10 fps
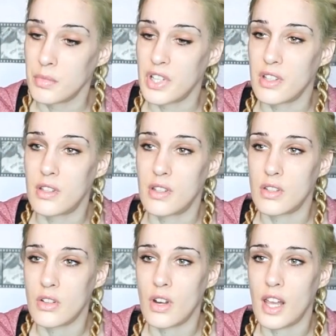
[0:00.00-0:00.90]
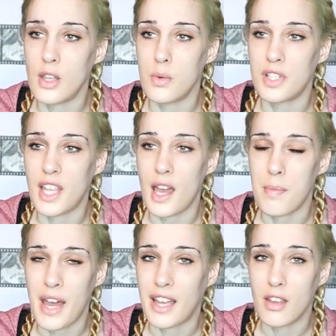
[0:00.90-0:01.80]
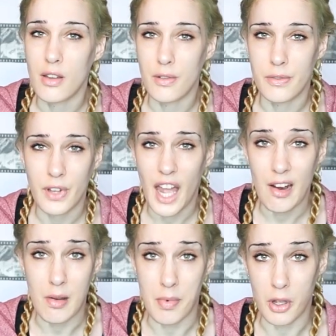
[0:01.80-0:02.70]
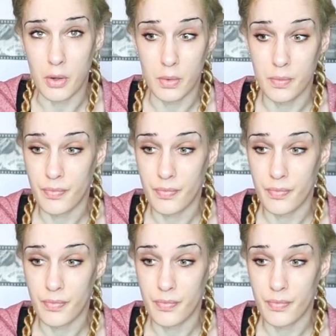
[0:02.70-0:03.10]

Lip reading: Because it's not like you would get a packet of Haribo